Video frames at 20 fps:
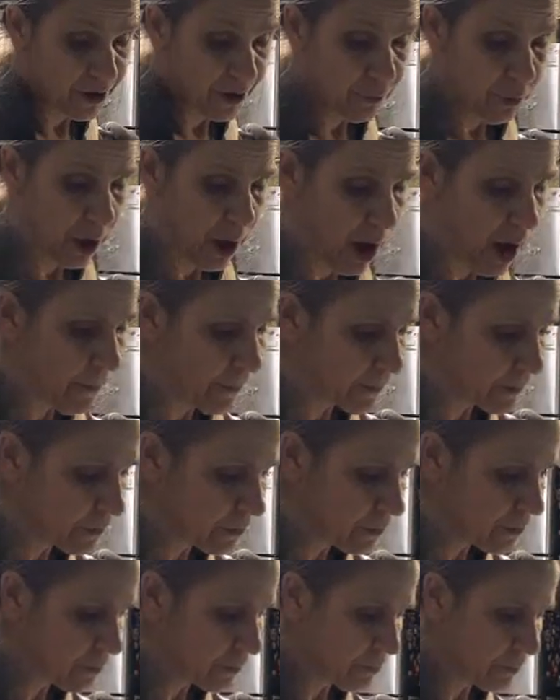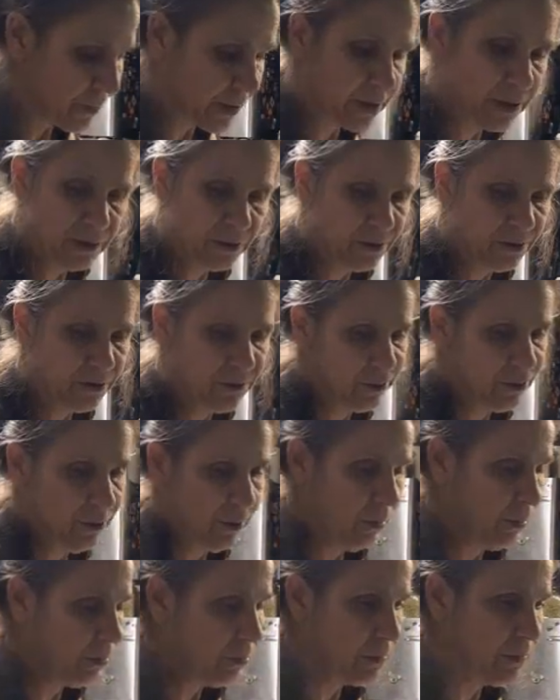see what happens, because, you
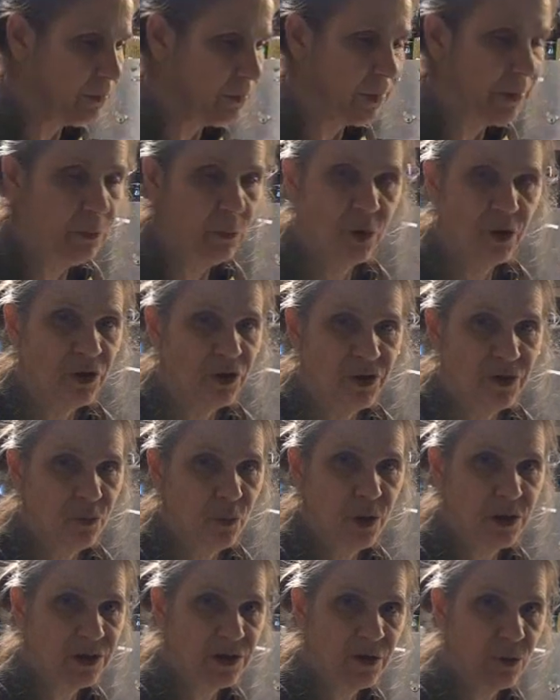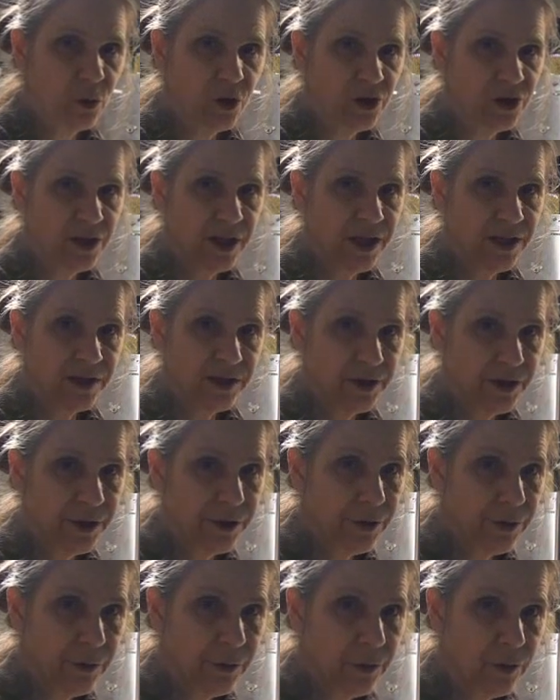know, I mean, what's the worst case
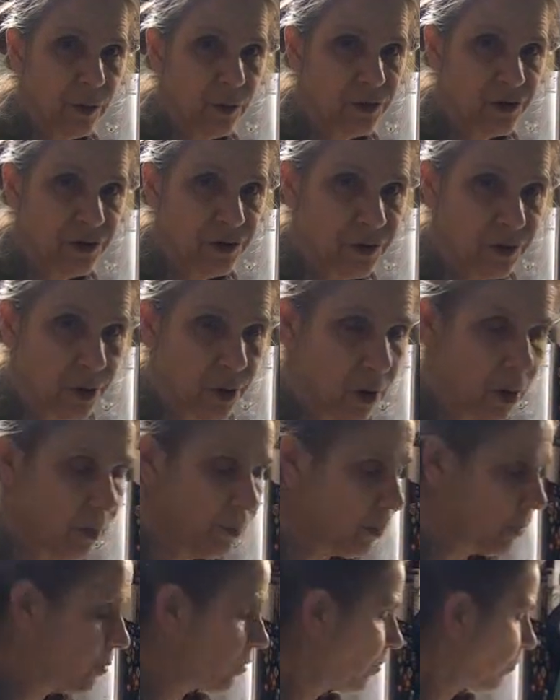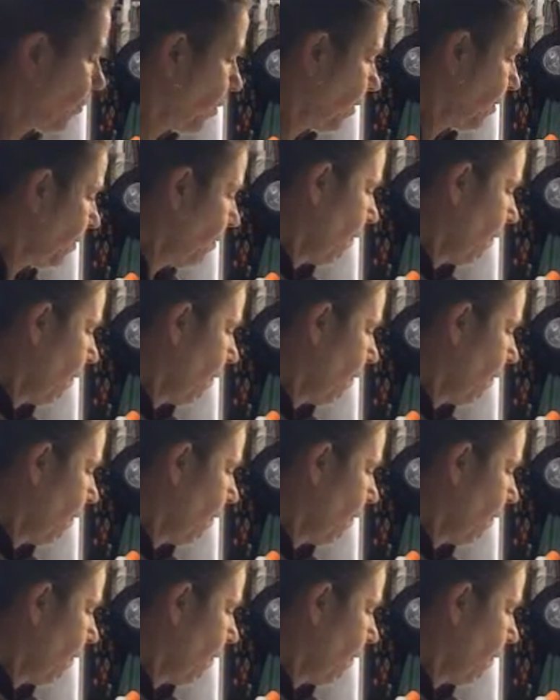scenario? It goes into the compost, right?